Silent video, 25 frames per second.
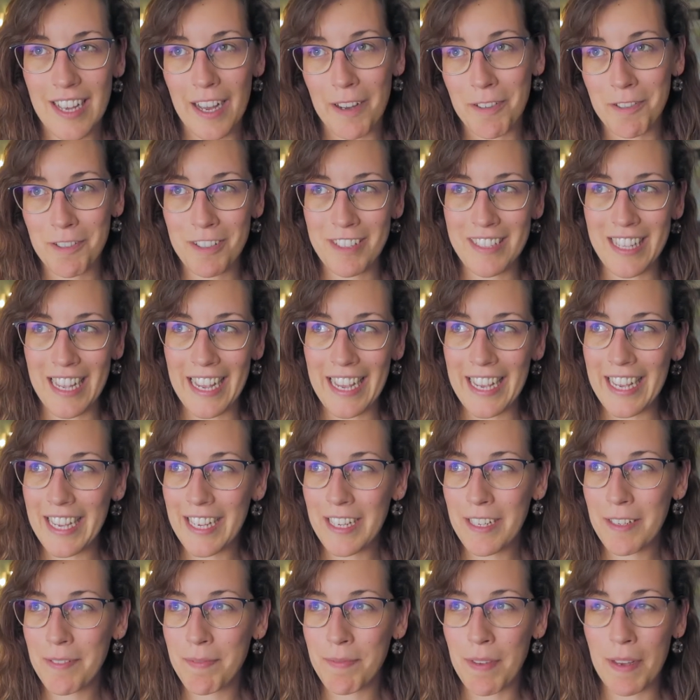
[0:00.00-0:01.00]
I would
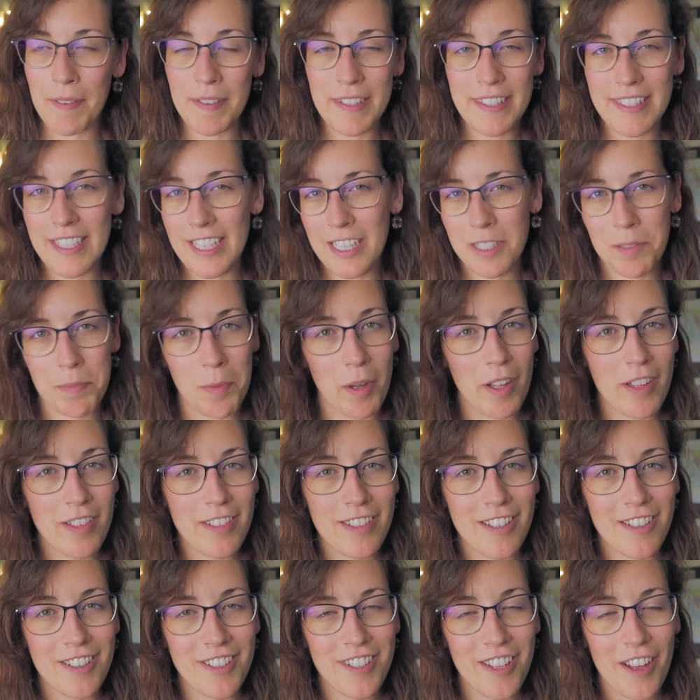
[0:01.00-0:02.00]
say, maybe six
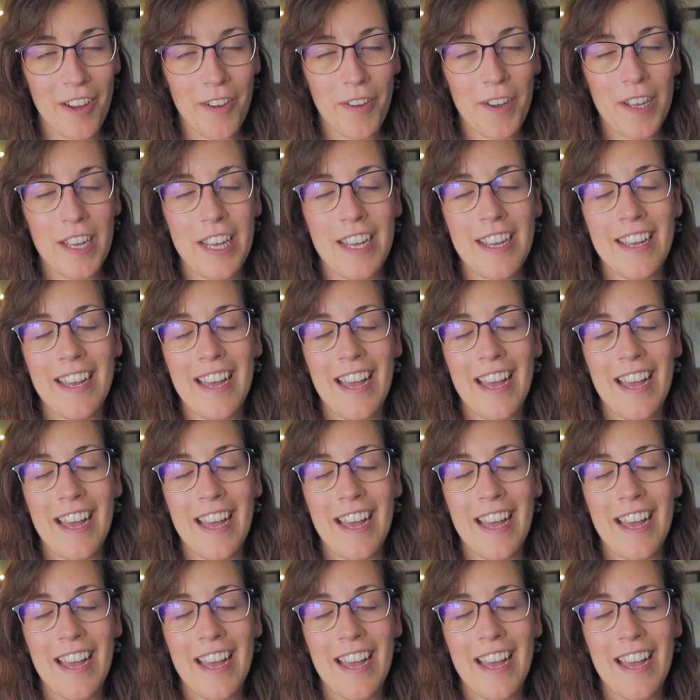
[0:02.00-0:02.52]
months or so.